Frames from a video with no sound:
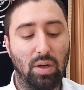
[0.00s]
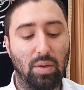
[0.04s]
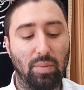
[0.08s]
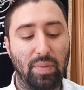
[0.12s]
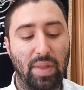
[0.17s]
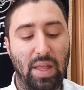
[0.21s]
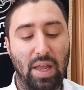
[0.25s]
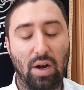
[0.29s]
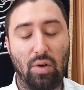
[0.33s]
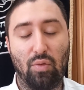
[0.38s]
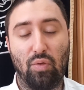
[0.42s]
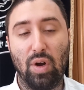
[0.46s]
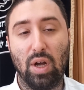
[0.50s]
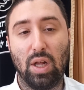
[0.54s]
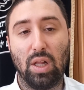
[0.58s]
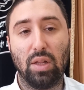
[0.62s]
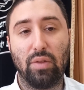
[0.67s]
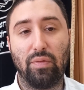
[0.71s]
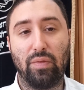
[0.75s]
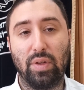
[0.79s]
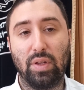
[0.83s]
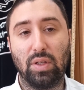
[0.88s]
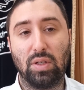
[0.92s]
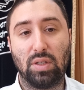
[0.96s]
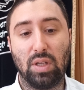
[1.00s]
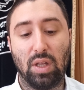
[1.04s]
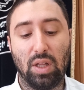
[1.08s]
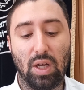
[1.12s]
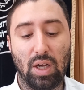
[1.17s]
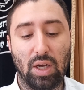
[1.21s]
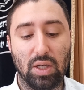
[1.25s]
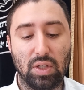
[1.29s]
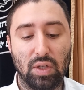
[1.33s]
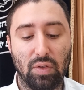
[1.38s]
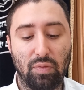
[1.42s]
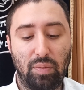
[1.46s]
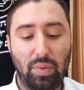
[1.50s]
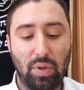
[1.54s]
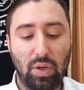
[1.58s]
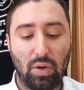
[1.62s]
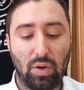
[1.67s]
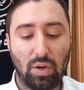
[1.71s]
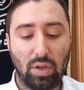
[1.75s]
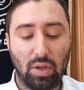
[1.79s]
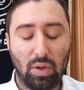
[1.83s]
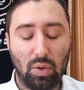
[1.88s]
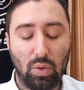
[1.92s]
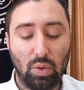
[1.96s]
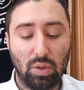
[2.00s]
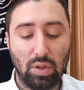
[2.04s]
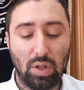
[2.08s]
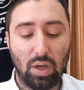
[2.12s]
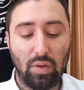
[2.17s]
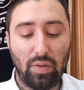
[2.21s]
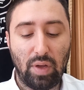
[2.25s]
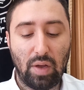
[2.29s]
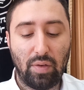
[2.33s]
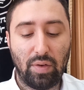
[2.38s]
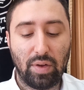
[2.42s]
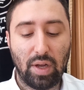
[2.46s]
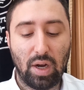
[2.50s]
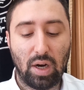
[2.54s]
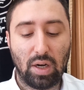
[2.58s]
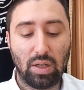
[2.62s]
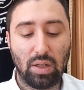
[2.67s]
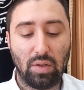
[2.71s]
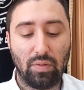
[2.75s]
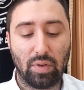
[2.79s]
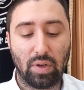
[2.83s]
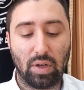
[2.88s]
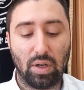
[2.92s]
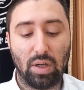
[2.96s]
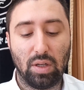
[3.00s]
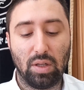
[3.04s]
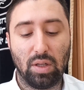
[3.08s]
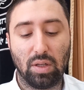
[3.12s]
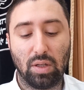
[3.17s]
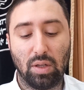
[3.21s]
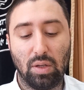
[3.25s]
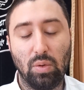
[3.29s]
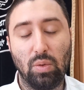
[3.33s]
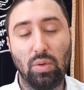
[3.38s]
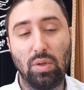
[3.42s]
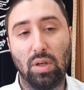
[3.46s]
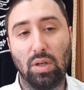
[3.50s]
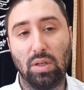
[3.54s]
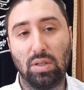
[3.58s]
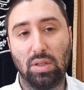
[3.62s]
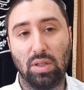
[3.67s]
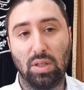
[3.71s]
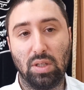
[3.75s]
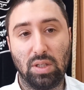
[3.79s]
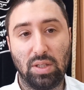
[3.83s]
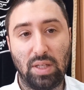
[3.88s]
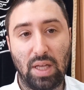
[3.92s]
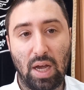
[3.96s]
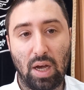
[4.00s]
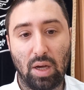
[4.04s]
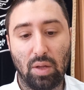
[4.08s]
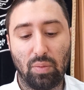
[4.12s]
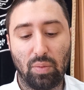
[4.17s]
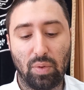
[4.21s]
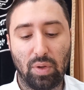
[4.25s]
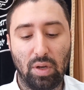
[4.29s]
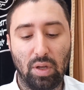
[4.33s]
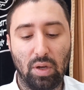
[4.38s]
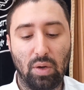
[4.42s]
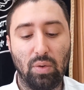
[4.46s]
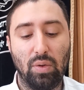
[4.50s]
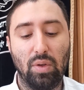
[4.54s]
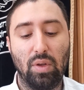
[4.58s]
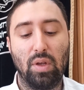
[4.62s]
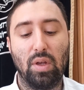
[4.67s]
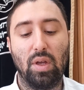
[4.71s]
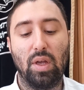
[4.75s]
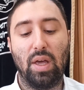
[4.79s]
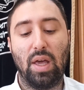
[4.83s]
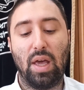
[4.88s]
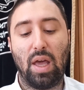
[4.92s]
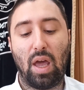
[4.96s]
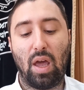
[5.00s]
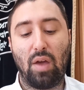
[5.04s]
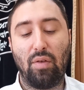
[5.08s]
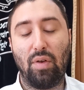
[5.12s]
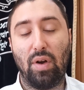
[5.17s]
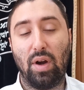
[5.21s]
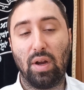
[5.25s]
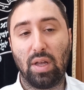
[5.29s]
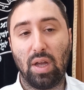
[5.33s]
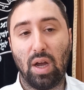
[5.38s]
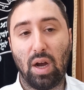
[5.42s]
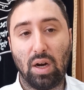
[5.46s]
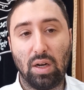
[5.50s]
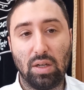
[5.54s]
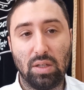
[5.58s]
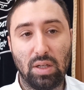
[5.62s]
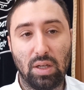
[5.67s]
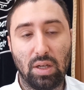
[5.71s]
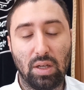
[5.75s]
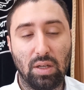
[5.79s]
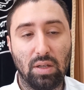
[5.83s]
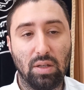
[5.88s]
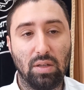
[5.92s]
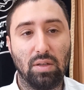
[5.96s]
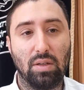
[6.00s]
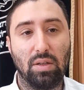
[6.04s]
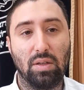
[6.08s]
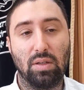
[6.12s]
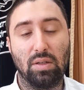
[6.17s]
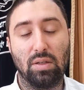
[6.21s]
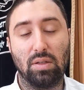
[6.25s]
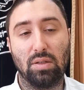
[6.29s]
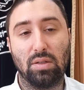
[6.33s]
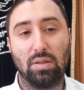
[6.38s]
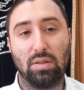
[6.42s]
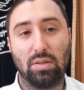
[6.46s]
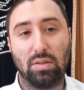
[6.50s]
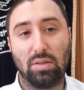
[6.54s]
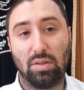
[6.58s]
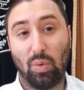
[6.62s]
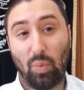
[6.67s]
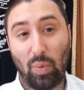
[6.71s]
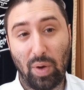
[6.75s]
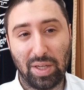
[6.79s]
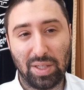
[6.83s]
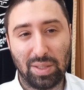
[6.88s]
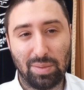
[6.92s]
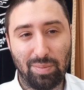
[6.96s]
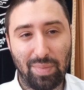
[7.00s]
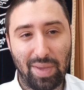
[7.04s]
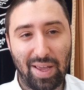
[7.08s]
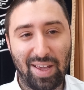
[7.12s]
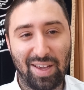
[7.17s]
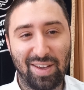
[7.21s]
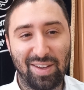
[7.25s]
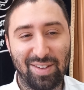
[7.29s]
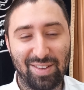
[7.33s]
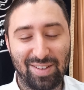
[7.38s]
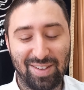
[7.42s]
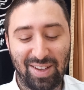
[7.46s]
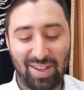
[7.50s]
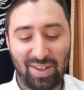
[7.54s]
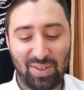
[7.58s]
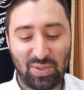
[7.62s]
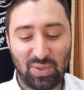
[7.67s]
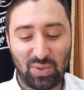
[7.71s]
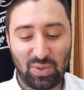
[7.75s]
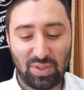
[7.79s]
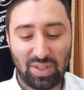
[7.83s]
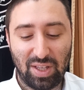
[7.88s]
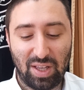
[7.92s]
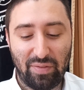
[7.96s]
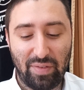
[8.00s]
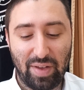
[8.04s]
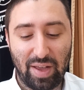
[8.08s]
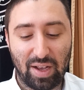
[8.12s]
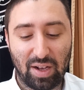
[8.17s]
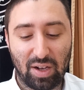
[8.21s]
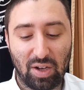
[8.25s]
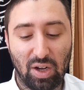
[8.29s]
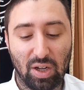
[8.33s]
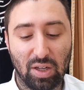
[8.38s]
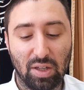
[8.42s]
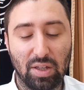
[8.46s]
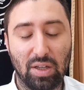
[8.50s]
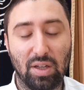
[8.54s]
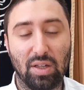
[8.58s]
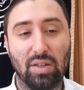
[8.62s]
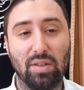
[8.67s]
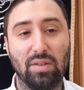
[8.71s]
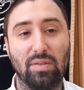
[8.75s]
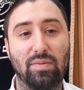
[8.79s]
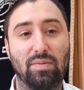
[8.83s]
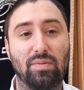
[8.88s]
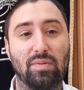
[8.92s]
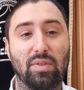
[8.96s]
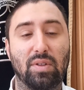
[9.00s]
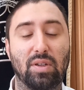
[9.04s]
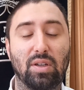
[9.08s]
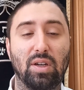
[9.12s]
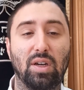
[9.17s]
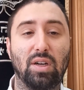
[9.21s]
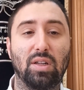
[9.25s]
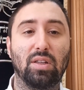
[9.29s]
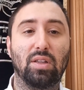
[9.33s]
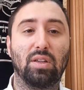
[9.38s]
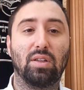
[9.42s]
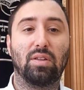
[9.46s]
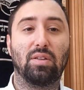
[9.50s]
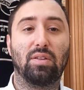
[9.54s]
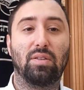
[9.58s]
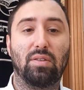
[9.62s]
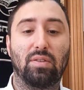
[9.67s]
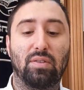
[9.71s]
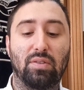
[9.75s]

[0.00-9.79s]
that have relevance to the lachas of biur. Yehuda, Ever Yarden, and Galil. Yehuda is in the south, we know. Ever Yarden is the west bank. Yes, you'd say about Galil. The Galil